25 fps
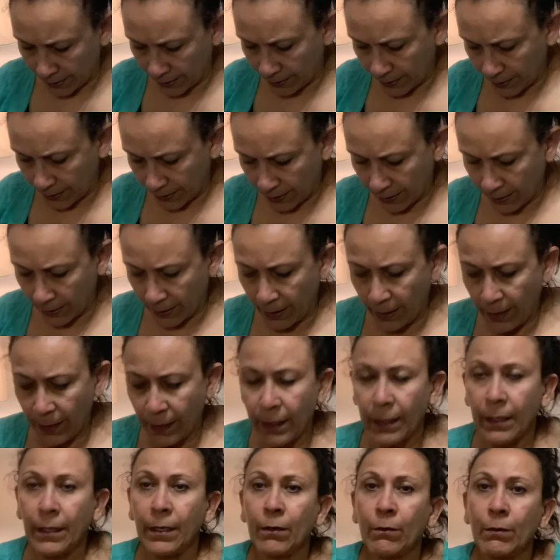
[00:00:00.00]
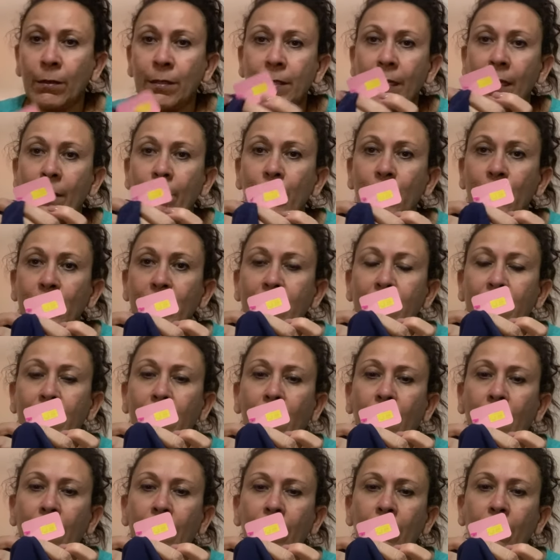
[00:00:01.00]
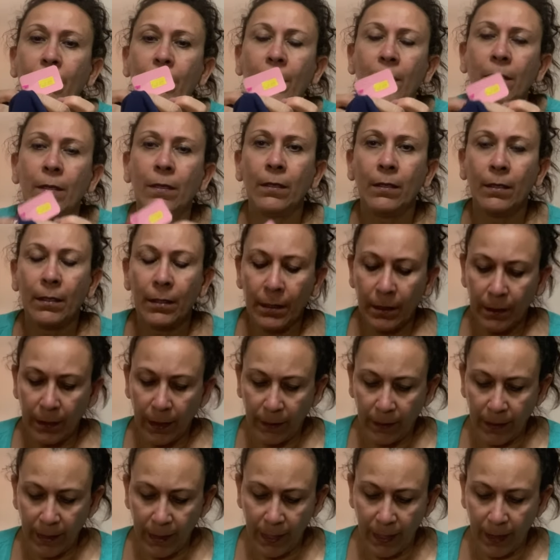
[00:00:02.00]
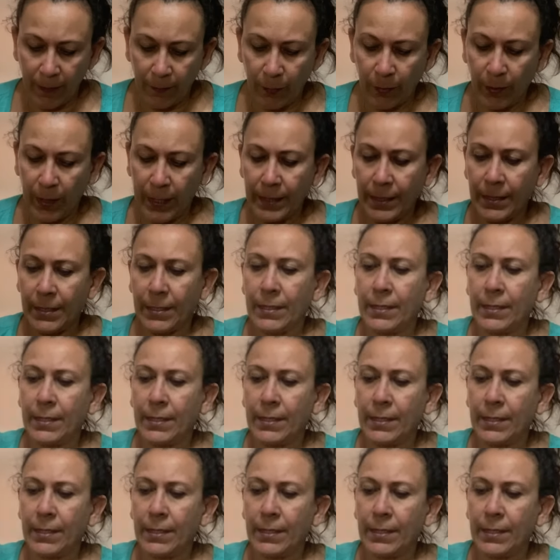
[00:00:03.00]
again, it was a boutique item that they had priced at